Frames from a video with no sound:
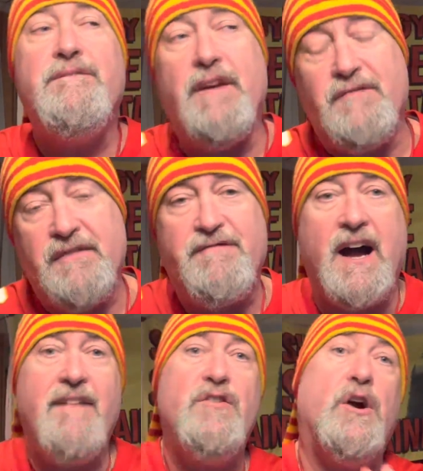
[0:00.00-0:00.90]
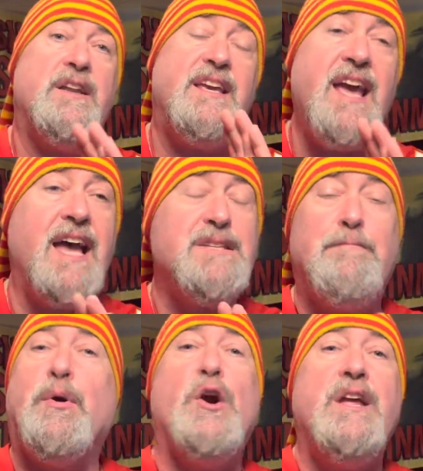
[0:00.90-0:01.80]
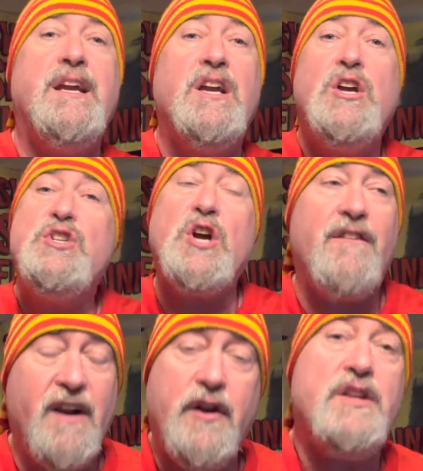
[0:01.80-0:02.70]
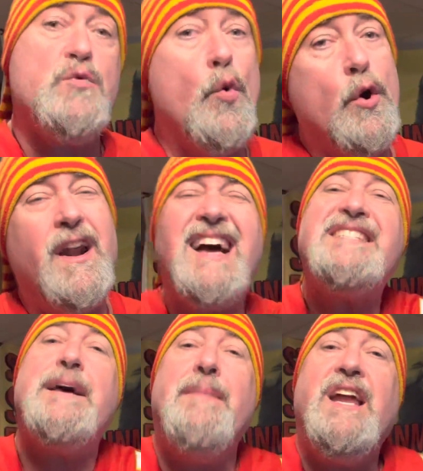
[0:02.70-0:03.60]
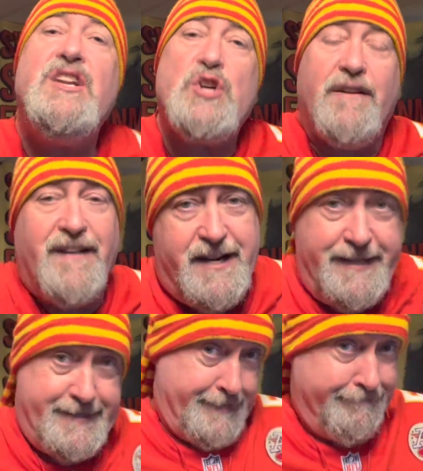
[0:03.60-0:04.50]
55-yard catch, burning Charvarius Ward. How's that money, Charvarius?